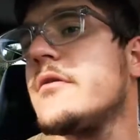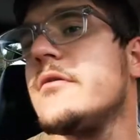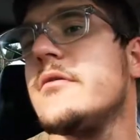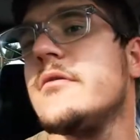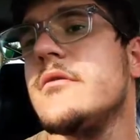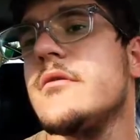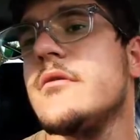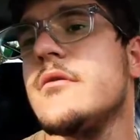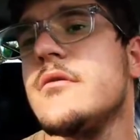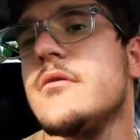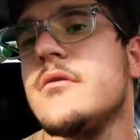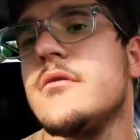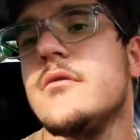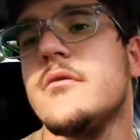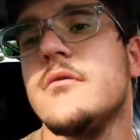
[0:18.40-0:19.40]
Yep.
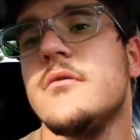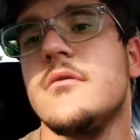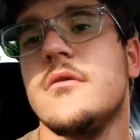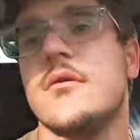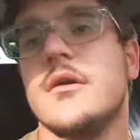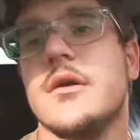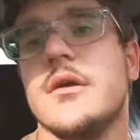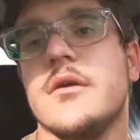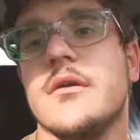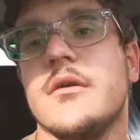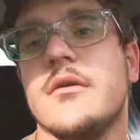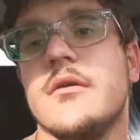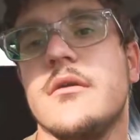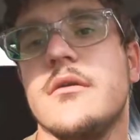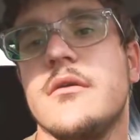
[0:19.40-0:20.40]
I
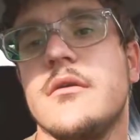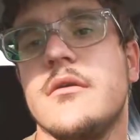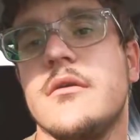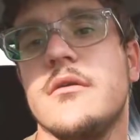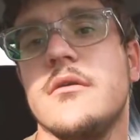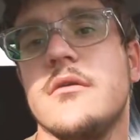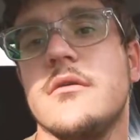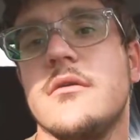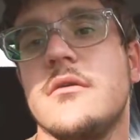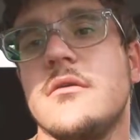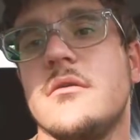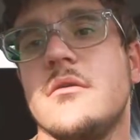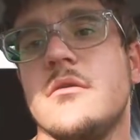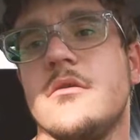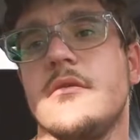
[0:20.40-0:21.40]
just was standing around
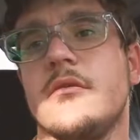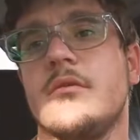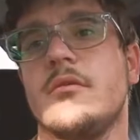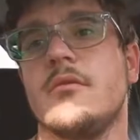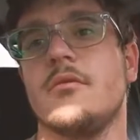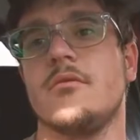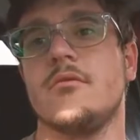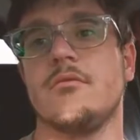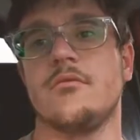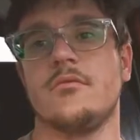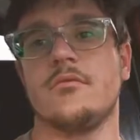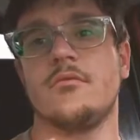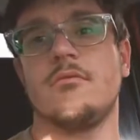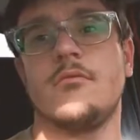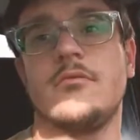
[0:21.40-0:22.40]
here and I thought,
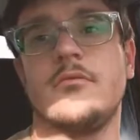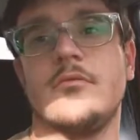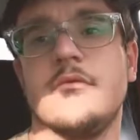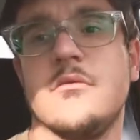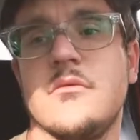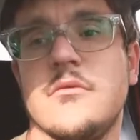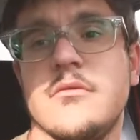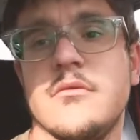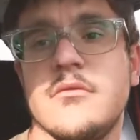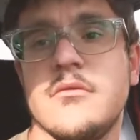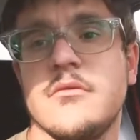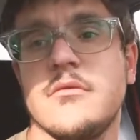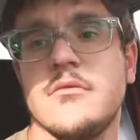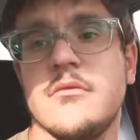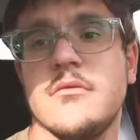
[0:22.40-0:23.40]
better go to the
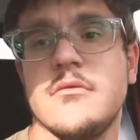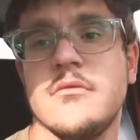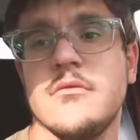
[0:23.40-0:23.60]
bathroom.